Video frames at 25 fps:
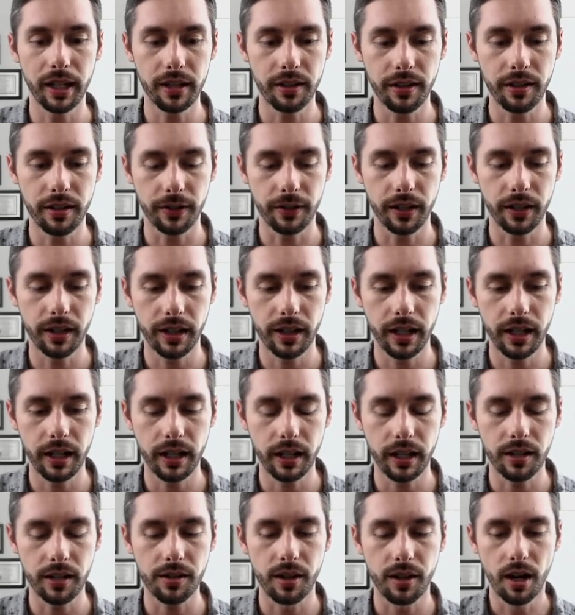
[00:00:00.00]
different
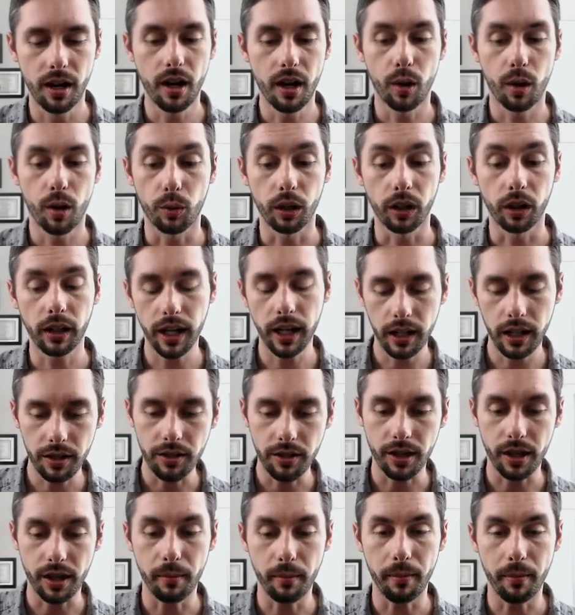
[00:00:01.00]
things related
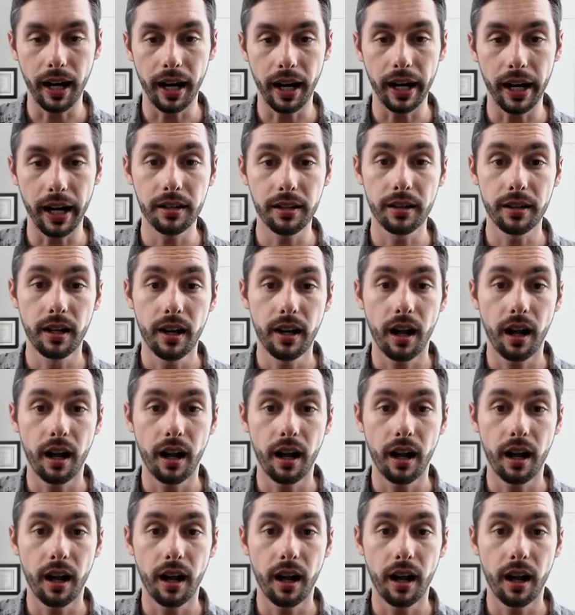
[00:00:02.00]
to the mind